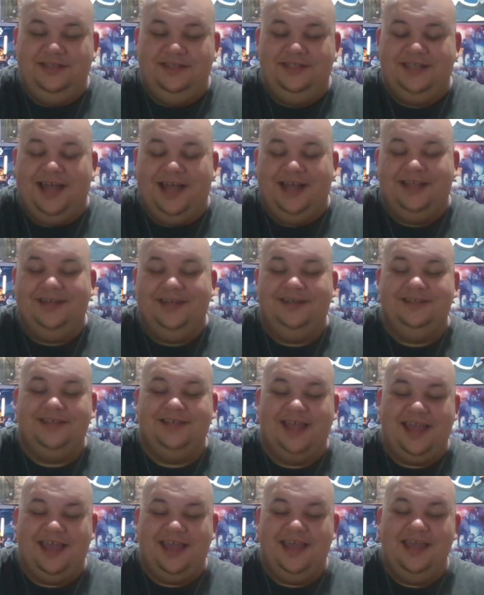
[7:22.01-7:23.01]
Tyler's
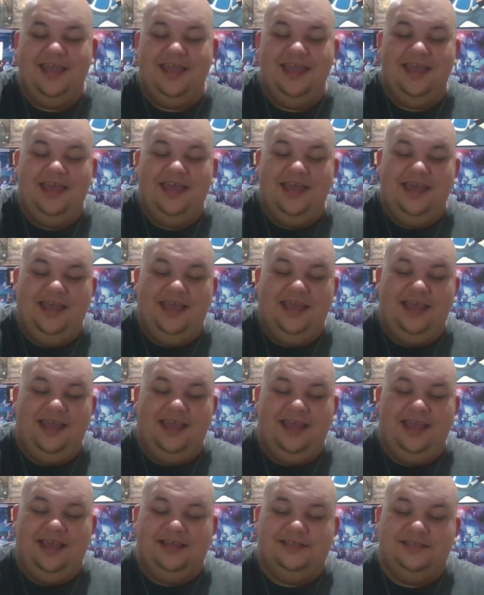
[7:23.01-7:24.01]
like
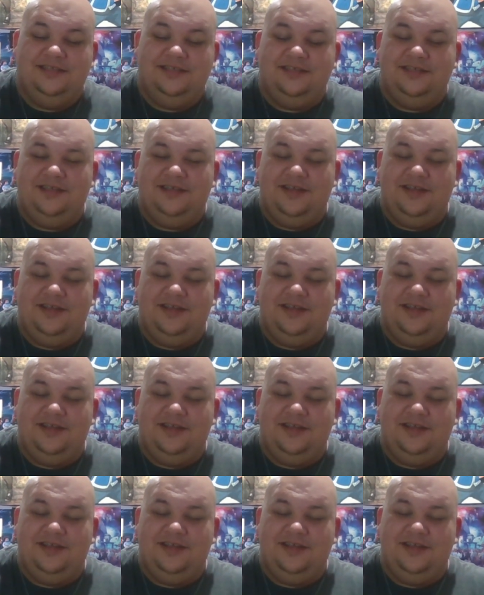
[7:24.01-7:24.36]
he's